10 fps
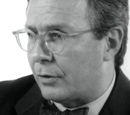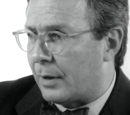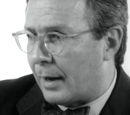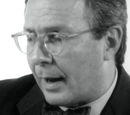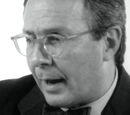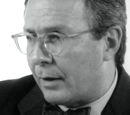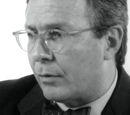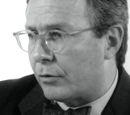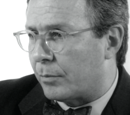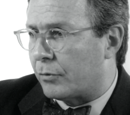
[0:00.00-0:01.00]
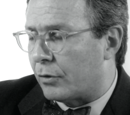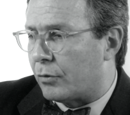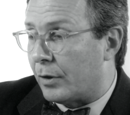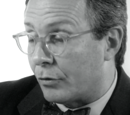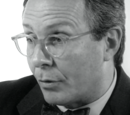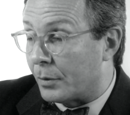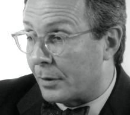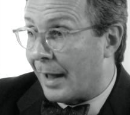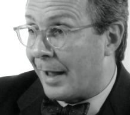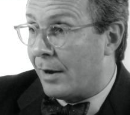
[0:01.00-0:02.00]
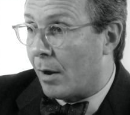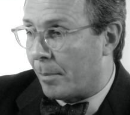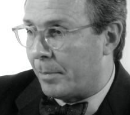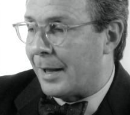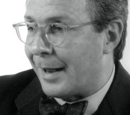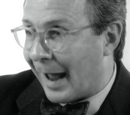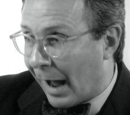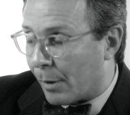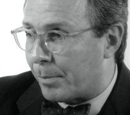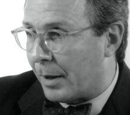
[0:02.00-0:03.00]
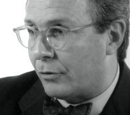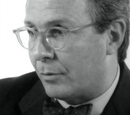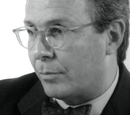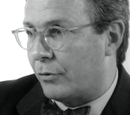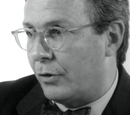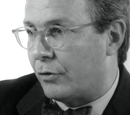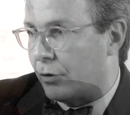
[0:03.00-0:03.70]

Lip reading: that aneurysm surgery is going to end up being an outpatient procedure.